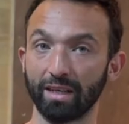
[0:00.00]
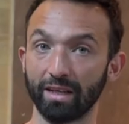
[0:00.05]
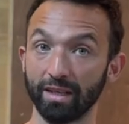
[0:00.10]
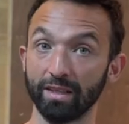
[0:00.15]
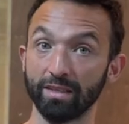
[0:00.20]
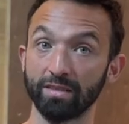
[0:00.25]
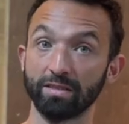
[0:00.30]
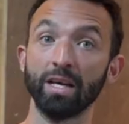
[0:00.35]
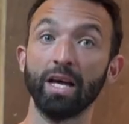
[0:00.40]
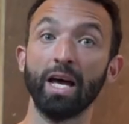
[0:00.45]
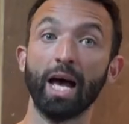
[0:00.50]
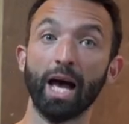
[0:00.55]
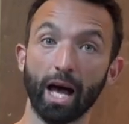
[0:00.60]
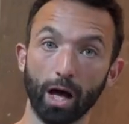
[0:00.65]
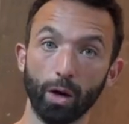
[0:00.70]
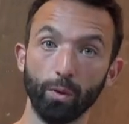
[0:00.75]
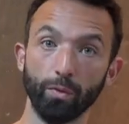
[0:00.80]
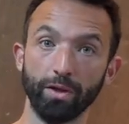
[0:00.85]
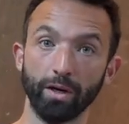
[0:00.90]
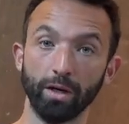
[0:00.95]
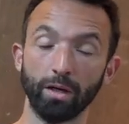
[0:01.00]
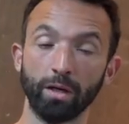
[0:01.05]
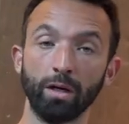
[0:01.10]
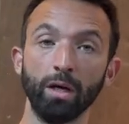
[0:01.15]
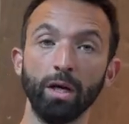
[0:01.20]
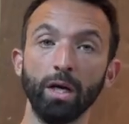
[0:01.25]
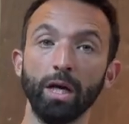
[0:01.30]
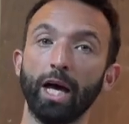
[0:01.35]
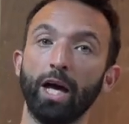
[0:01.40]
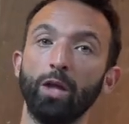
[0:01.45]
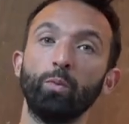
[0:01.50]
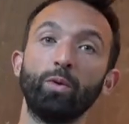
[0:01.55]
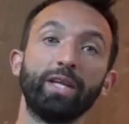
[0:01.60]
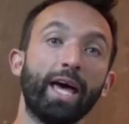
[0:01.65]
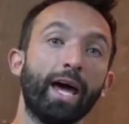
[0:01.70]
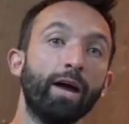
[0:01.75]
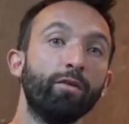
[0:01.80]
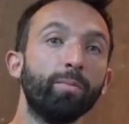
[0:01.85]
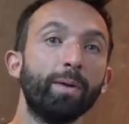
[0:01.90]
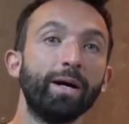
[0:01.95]
there is out there. And
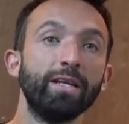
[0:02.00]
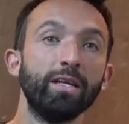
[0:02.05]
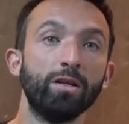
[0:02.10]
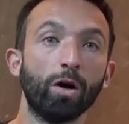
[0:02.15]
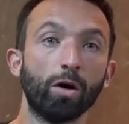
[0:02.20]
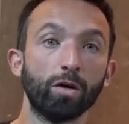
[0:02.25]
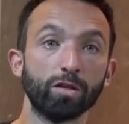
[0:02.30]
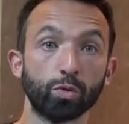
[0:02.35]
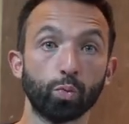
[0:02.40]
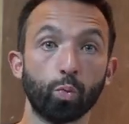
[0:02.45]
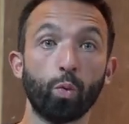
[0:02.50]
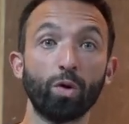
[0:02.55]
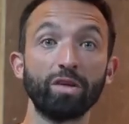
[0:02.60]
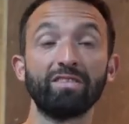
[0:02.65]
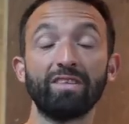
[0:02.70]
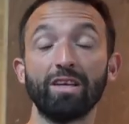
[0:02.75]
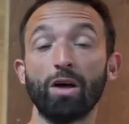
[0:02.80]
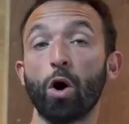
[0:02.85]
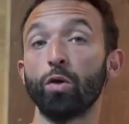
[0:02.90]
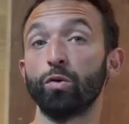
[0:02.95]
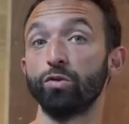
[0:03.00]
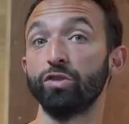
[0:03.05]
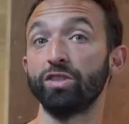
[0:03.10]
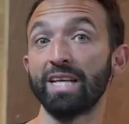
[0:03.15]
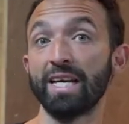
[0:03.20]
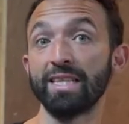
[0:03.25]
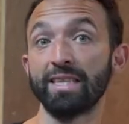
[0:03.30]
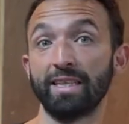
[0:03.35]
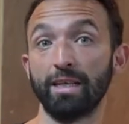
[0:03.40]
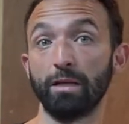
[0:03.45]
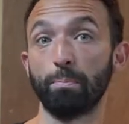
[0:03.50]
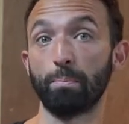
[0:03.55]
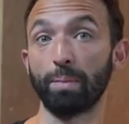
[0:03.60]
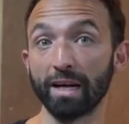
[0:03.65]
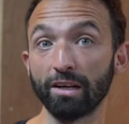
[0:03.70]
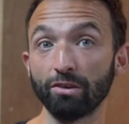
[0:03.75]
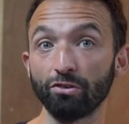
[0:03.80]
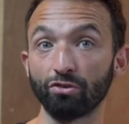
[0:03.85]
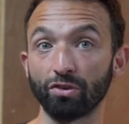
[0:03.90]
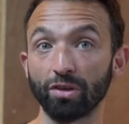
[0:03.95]
what everybody does once they understand that they're
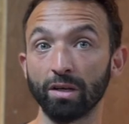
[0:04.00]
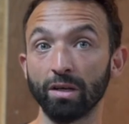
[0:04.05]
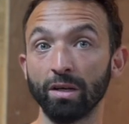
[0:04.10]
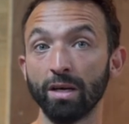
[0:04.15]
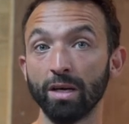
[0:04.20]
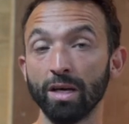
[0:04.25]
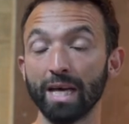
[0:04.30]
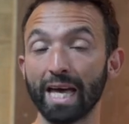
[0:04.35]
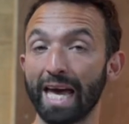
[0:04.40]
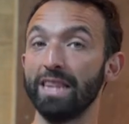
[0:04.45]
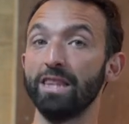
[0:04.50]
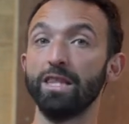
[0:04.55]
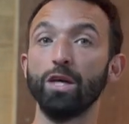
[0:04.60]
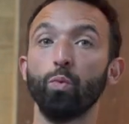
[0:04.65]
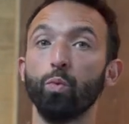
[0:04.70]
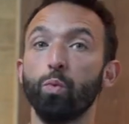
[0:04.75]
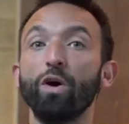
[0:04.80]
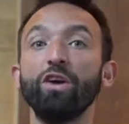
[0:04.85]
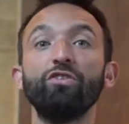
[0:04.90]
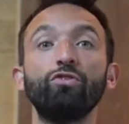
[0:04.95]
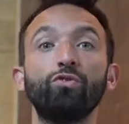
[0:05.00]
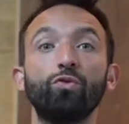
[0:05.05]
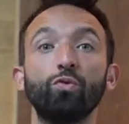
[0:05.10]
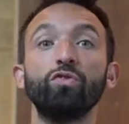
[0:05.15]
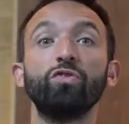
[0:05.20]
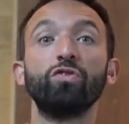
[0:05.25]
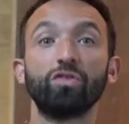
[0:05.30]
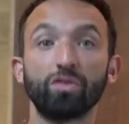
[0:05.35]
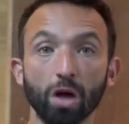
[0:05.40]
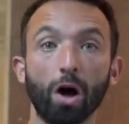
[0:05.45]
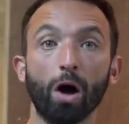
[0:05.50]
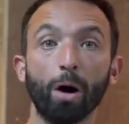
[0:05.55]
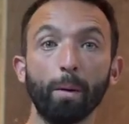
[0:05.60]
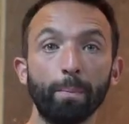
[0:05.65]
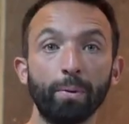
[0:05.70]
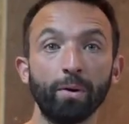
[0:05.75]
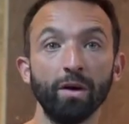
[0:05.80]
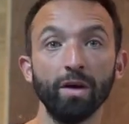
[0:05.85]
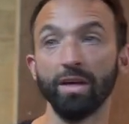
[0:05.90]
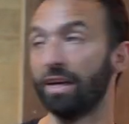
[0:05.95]
planching and they wish to
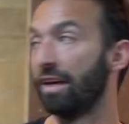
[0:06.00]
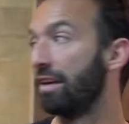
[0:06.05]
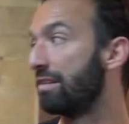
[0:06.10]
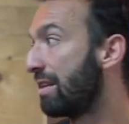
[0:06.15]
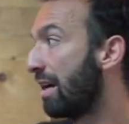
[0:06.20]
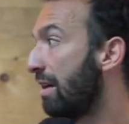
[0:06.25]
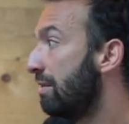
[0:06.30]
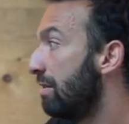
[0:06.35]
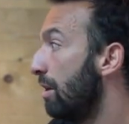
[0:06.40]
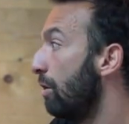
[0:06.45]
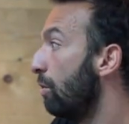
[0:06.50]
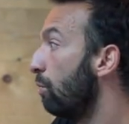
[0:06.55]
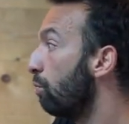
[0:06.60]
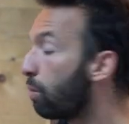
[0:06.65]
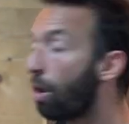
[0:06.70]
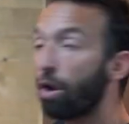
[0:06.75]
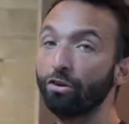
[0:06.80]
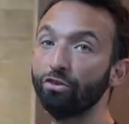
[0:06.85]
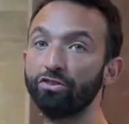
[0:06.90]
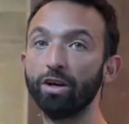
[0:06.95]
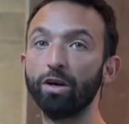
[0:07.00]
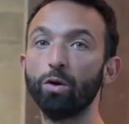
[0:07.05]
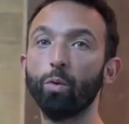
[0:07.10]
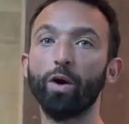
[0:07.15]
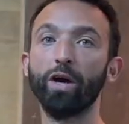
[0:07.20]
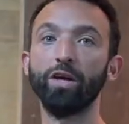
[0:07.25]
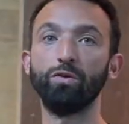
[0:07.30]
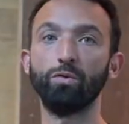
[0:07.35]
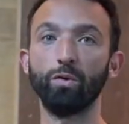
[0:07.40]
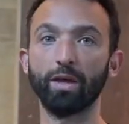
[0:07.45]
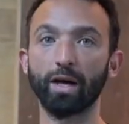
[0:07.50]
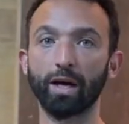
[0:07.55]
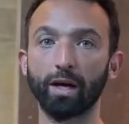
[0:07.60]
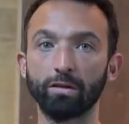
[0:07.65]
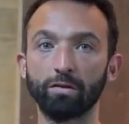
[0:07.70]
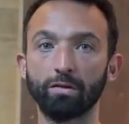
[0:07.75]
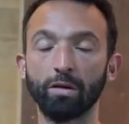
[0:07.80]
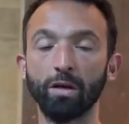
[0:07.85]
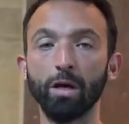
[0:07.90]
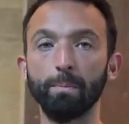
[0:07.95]
stop is that they rush their way to
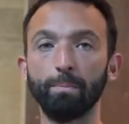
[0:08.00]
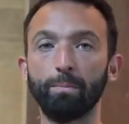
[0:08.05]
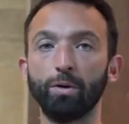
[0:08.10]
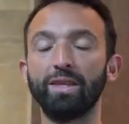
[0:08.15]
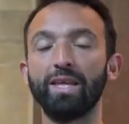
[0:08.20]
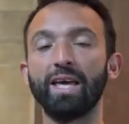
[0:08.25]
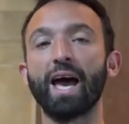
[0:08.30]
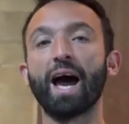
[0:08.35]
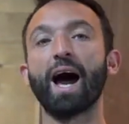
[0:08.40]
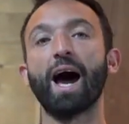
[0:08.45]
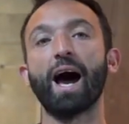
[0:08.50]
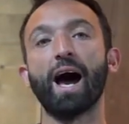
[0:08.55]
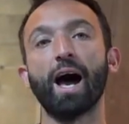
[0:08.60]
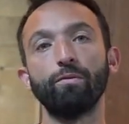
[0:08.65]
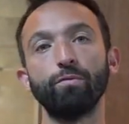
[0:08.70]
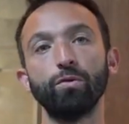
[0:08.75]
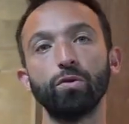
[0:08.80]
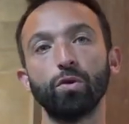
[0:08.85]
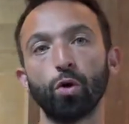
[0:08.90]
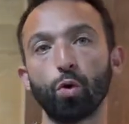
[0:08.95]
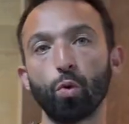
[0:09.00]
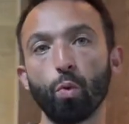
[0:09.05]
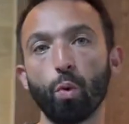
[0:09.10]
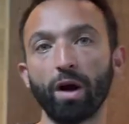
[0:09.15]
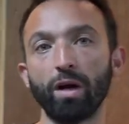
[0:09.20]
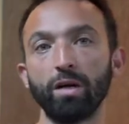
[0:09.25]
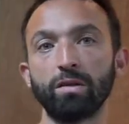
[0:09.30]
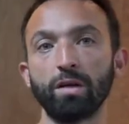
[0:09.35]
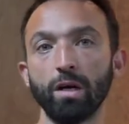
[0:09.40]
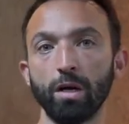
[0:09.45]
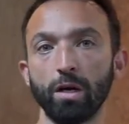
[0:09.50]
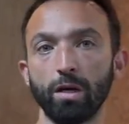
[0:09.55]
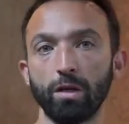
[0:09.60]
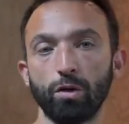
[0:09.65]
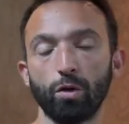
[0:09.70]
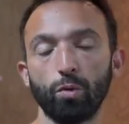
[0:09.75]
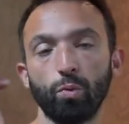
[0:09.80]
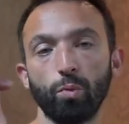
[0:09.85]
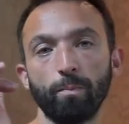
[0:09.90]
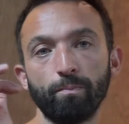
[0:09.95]
that, but they haven't acquired
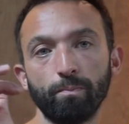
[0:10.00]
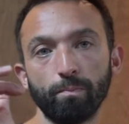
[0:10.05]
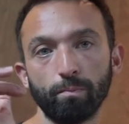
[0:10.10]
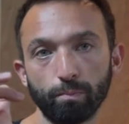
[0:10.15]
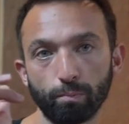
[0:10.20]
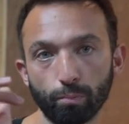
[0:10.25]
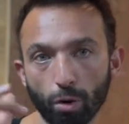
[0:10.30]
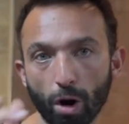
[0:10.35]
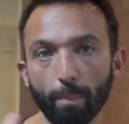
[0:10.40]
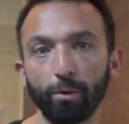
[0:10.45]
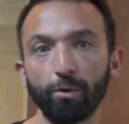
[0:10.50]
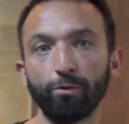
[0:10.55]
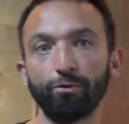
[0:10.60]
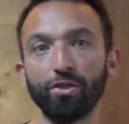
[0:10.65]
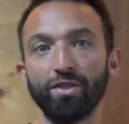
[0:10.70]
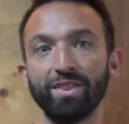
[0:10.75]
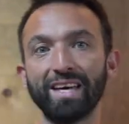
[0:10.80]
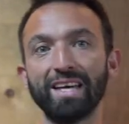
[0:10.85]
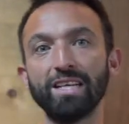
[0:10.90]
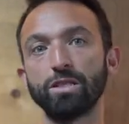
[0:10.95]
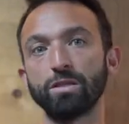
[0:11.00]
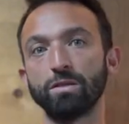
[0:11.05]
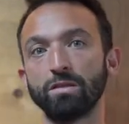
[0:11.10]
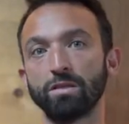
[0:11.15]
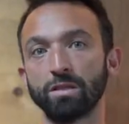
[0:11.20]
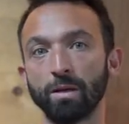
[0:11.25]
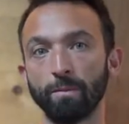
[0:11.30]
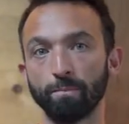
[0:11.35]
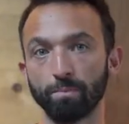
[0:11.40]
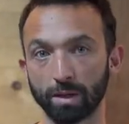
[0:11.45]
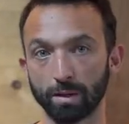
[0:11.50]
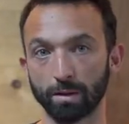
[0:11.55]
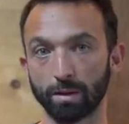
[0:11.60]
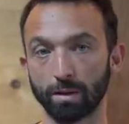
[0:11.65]
the proper foundations